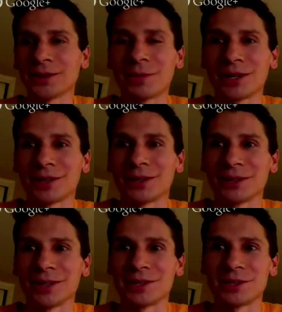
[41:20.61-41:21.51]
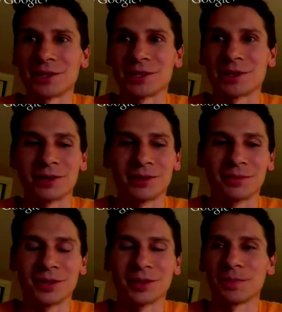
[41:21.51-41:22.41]
I mean, it's just
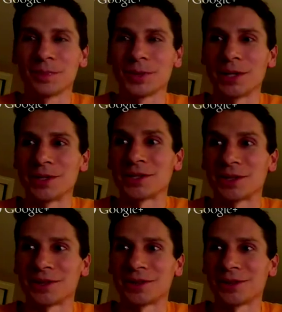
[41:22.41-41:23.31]
it doesn't.